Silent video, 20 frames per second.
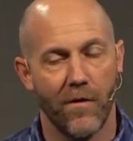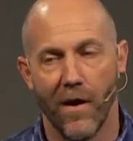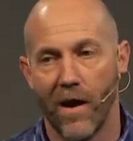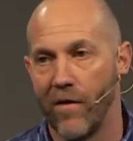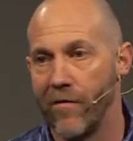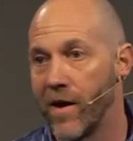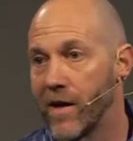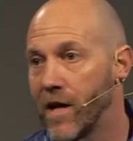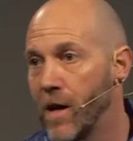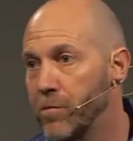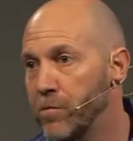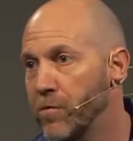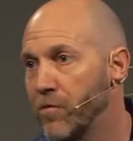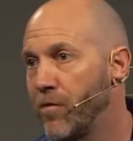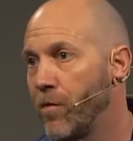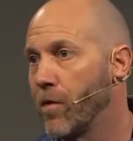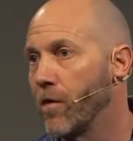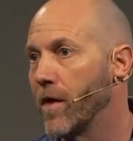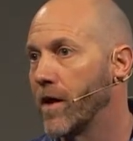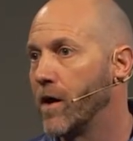had couples
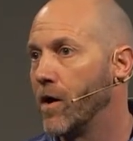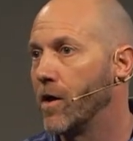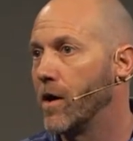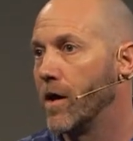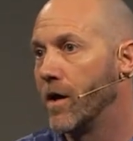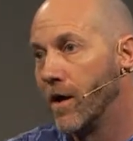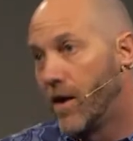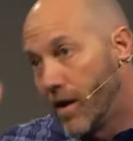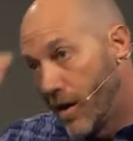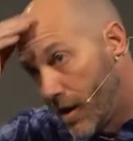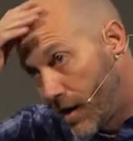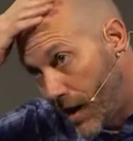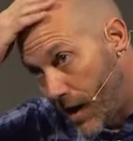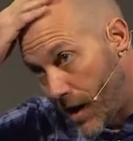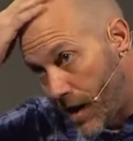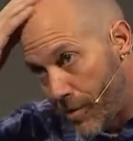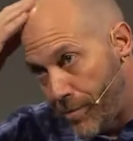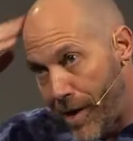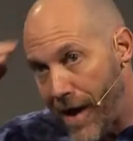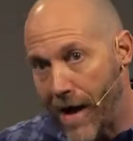before. They go to
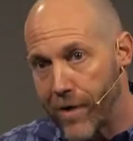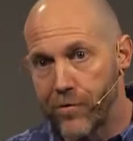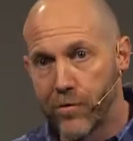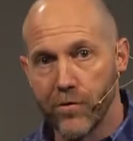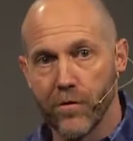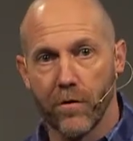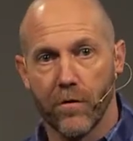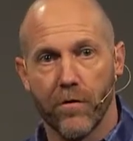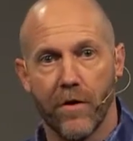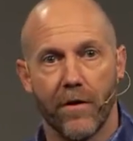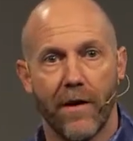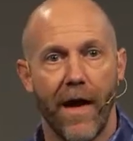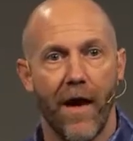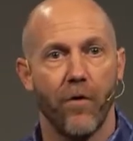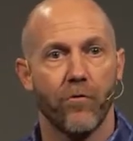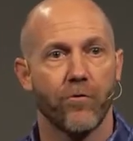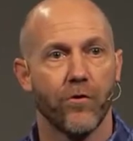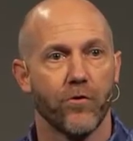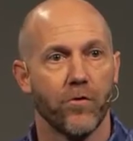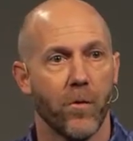pastors or
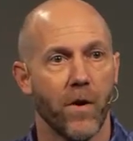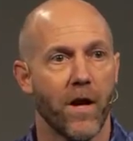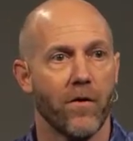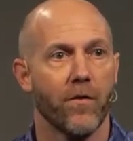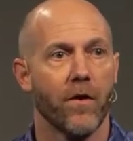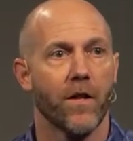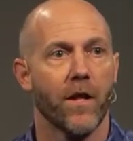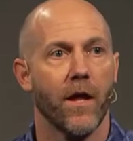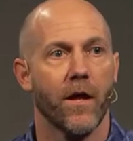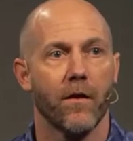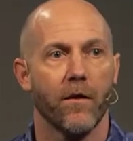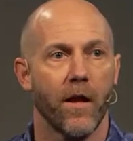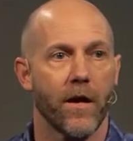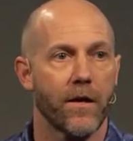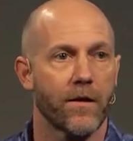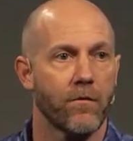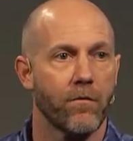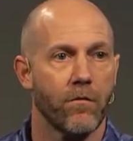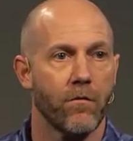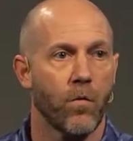counselors or whatever, and they like
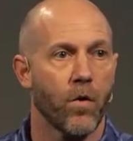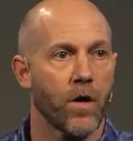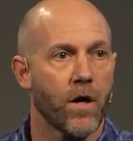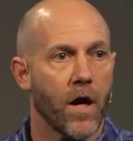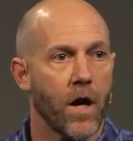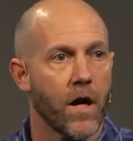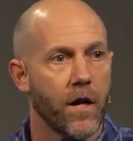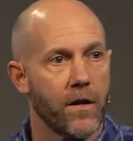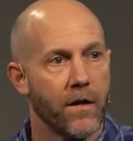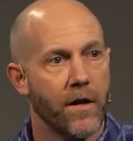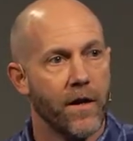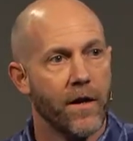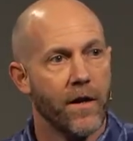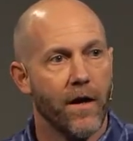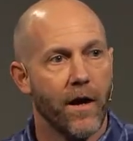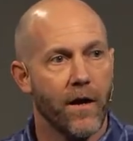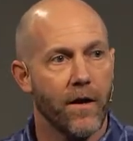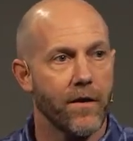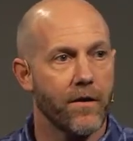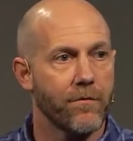work on
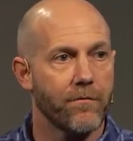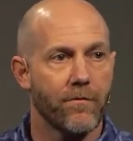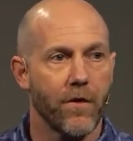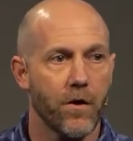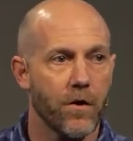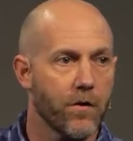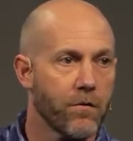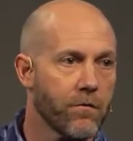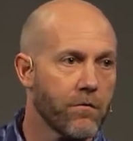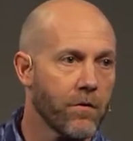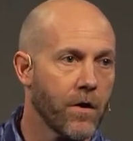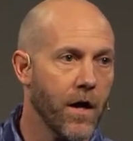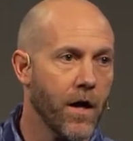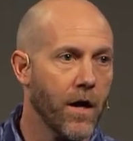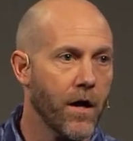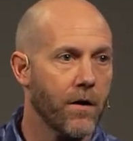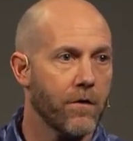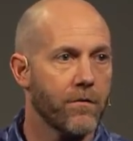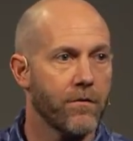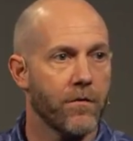
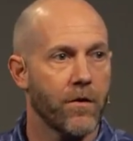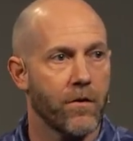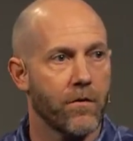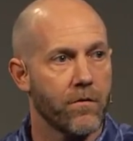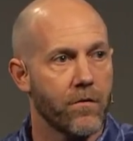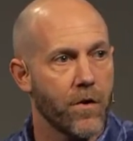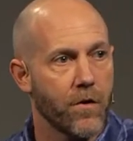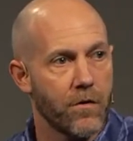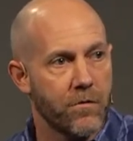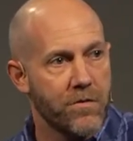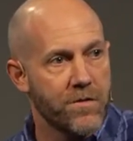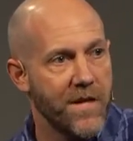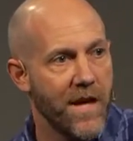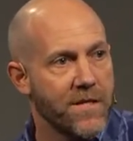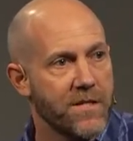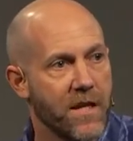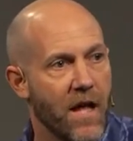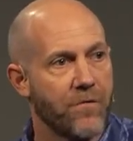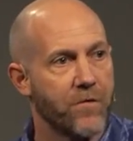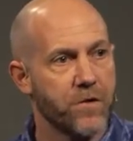their
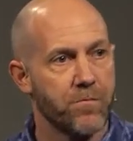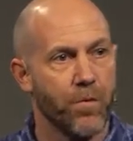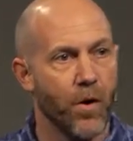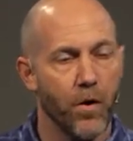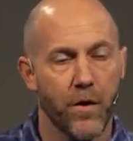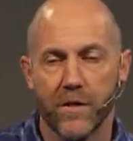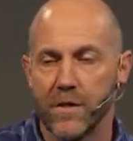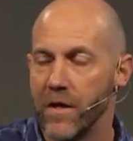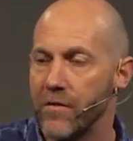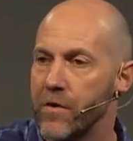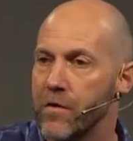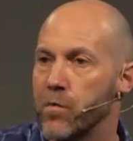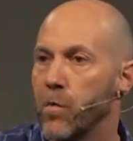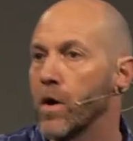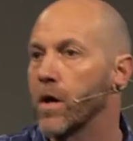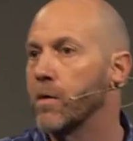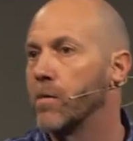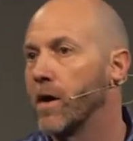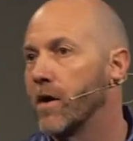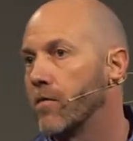sex life is broken, nothing's
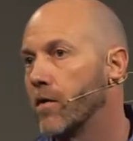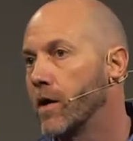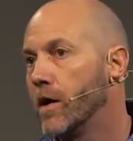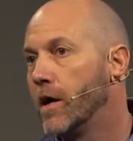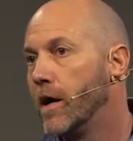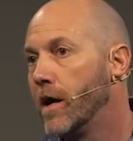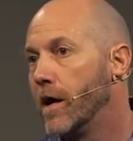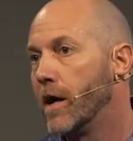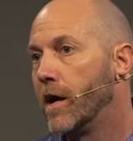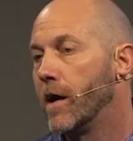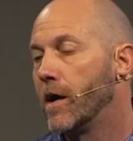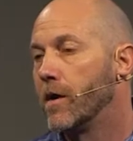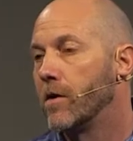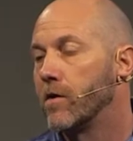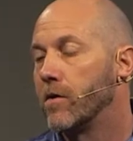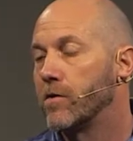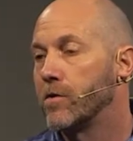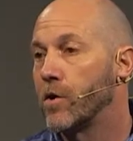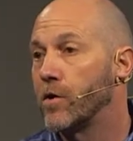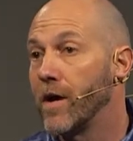working, whatever.
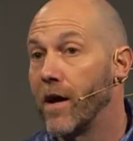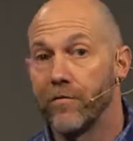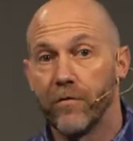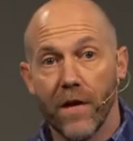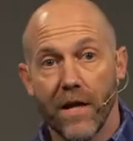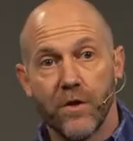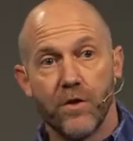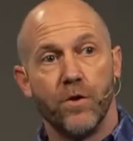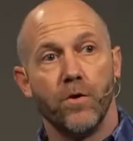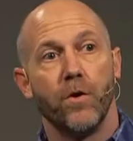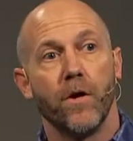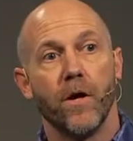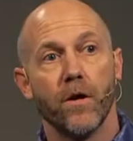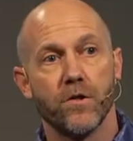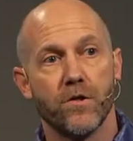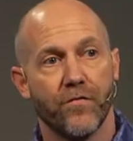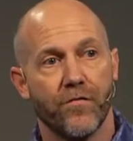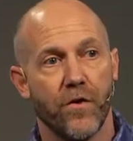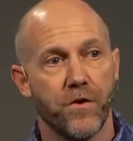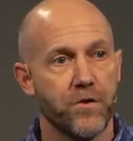Turned out after like 2 years
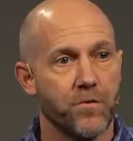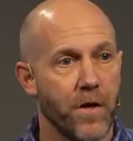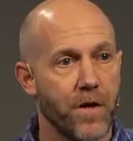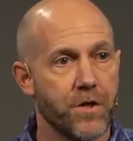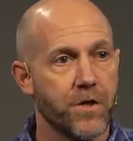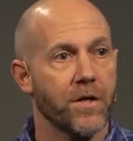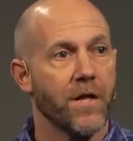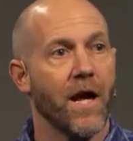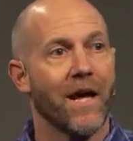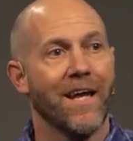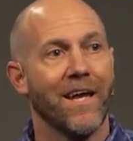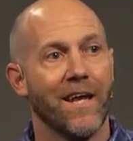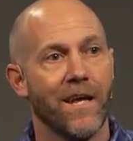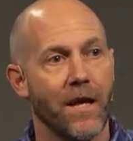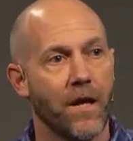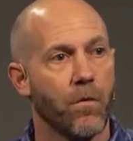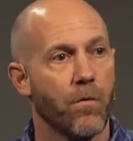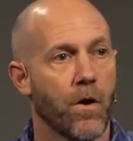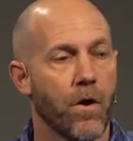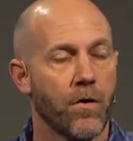of frustration, not getting
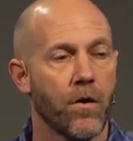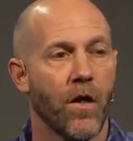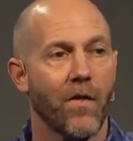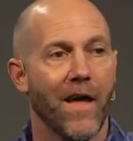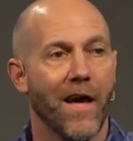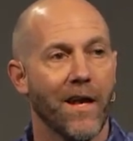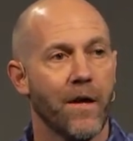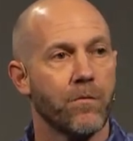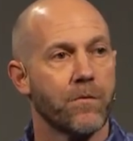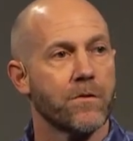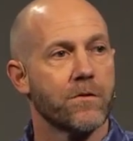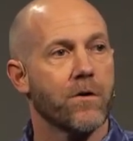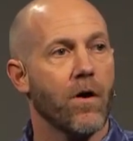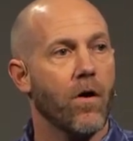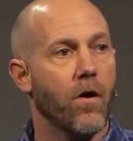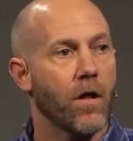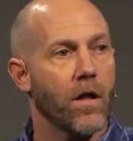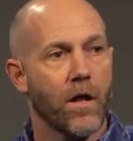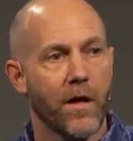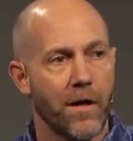anywhere and all that, it was
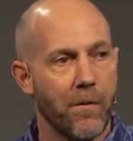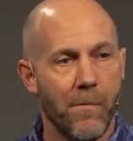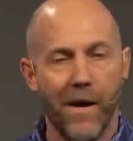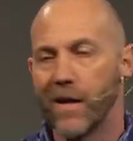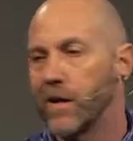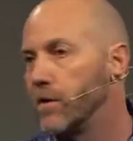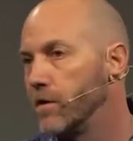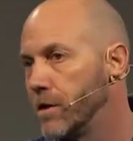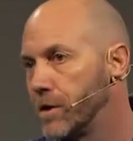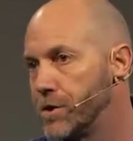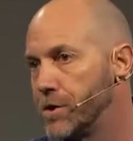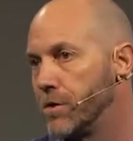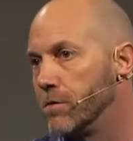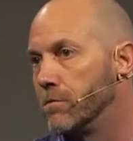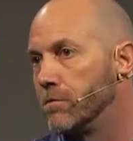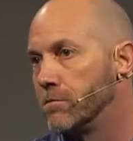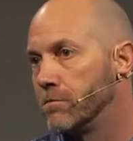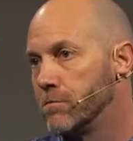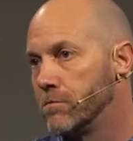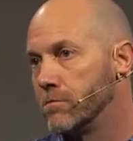all like a medical issue.
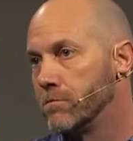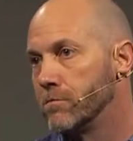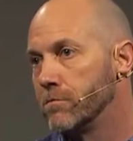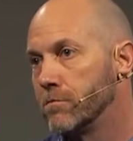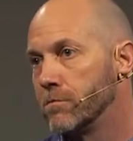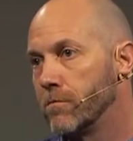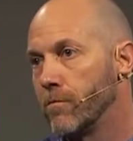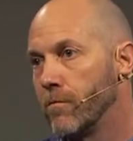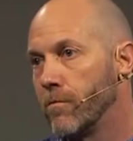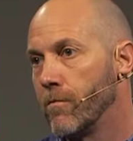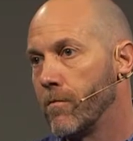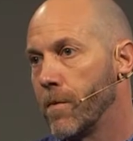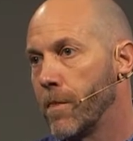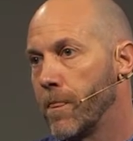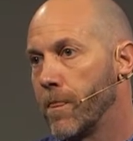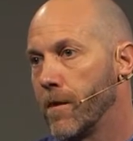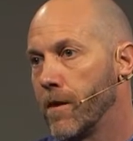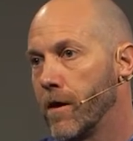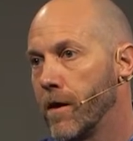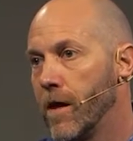
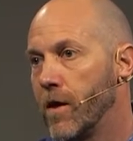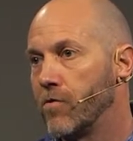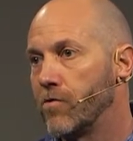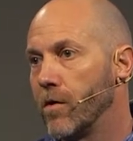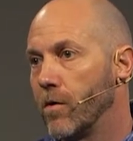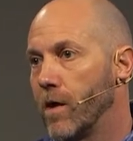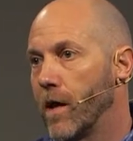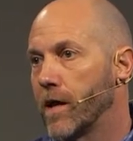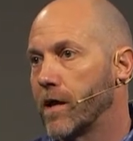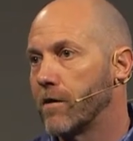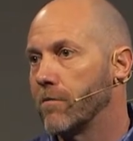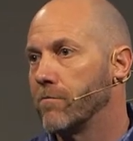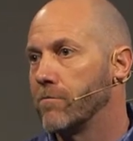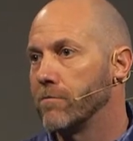And so, like,